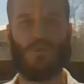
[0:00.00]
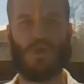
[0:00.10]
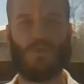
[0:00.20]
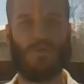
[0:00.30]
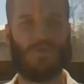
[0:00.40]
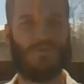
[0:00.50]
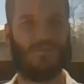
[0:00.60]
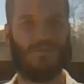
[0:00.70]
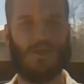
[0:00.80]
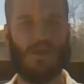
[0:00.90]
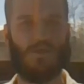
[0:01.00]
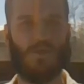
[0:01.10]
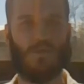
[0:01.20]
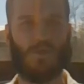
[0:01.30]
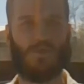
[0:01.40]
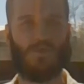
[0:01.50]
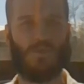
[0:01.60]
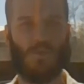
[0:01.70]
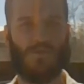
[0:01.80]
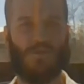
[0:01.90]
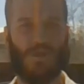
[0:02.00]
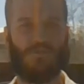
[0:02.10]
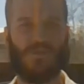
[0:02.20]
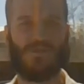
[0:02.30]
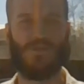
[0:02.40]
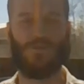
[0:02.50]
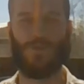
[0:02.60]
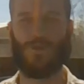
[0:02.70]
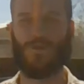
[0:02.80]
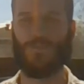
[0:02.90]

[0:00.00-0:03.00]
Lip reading: work, but anything worth in life is a bit of work.